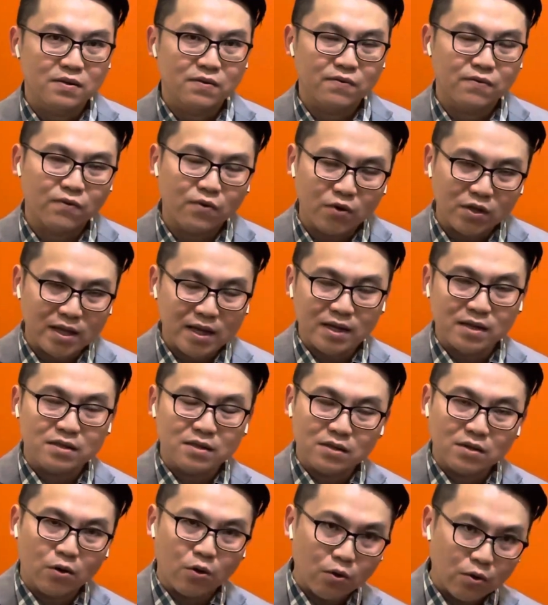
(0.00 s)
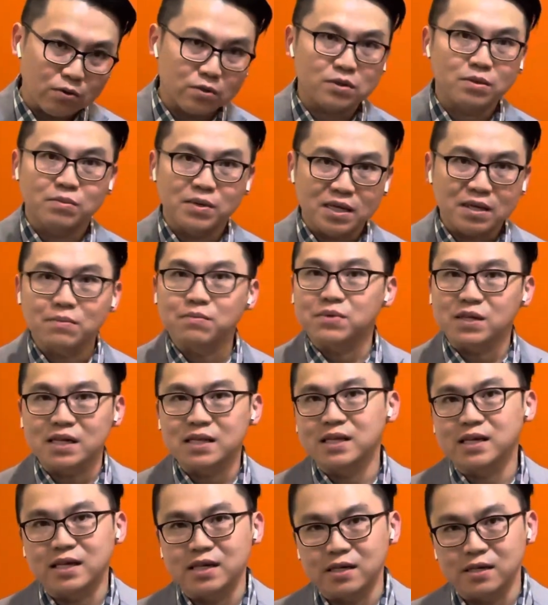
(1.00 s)
for that hole to be
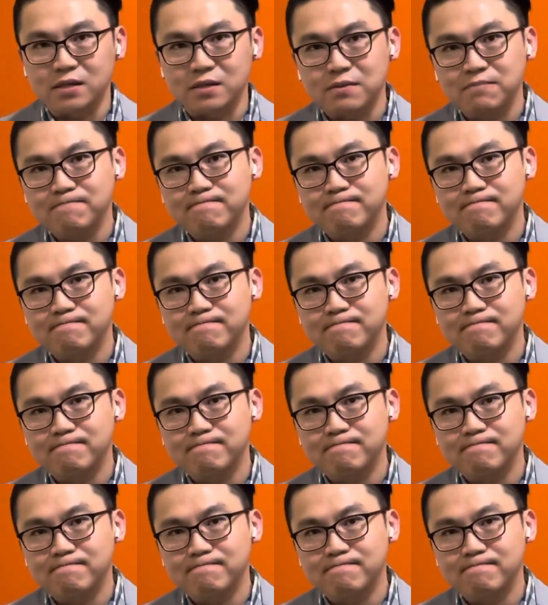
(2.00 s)
completely healed.